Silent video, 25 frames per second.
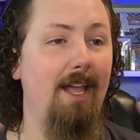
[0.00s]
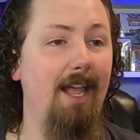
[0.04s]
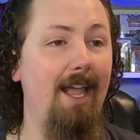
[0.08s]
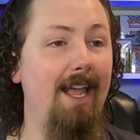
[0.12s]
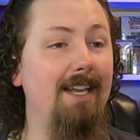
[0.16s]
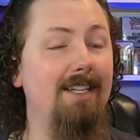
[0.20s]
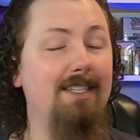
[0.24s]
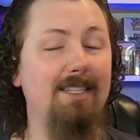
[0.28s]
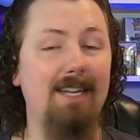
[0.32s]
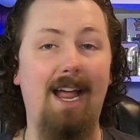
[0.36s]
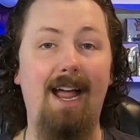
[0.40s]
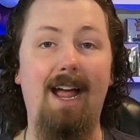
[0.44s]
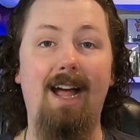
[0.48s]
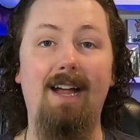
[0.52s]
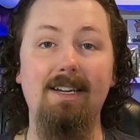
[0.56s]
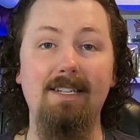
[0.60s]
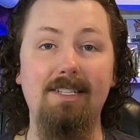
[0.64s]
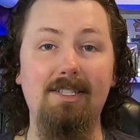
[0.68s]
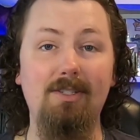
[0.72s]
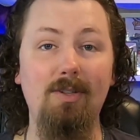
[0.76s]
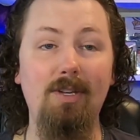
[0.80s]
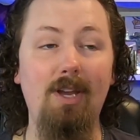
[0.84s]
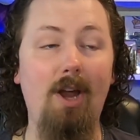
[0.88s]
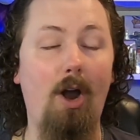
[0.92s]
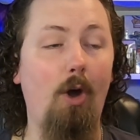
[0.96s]
It's
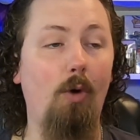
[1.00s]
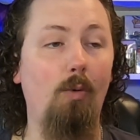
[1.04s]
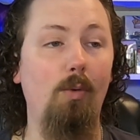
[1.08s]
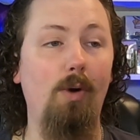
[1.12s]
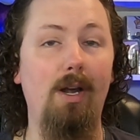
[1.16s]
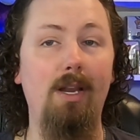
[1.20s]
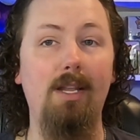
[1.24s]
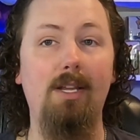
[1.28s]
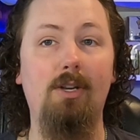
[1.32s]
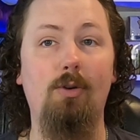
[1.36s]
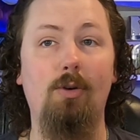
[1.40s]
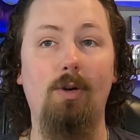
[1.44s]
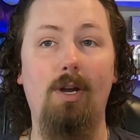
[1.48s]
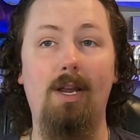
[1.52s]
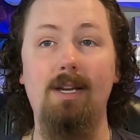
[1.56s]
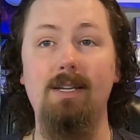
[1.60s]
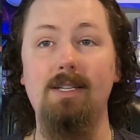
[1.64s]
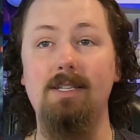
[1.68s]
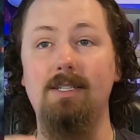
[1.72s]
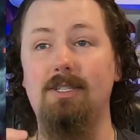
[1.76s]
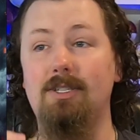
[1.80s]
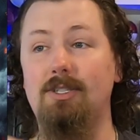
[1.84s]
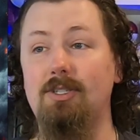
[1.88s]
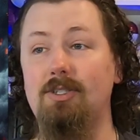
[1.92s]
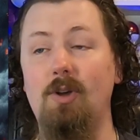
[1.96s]
honestly already
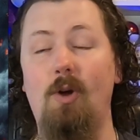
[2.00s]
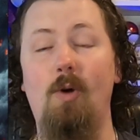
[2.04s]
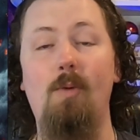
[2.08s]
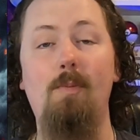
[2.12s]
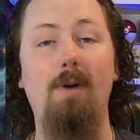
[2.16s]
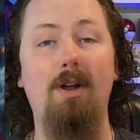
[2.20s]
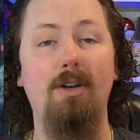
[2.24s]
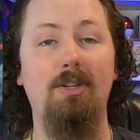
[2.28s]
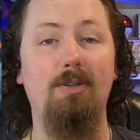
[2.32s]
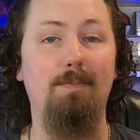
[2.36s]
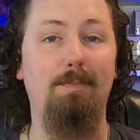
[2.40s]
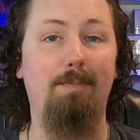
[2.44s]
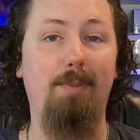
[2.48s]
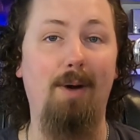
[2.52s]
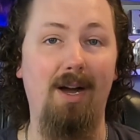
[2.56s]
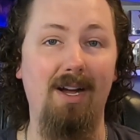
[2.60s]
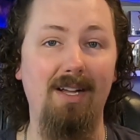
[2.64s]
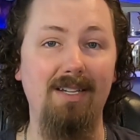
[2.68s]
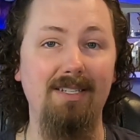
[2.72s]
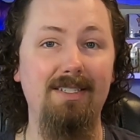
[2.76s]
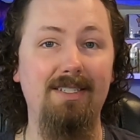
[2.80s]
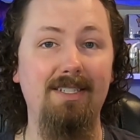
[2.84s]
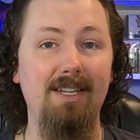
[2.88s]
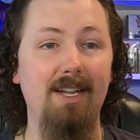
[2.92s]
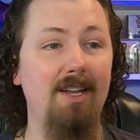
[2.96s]
created so much
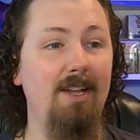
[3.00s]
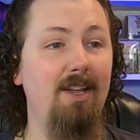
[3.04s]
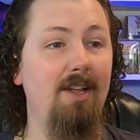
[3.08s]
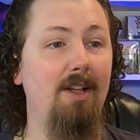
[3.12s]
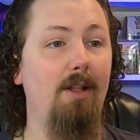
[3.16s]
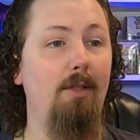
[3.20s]
buzz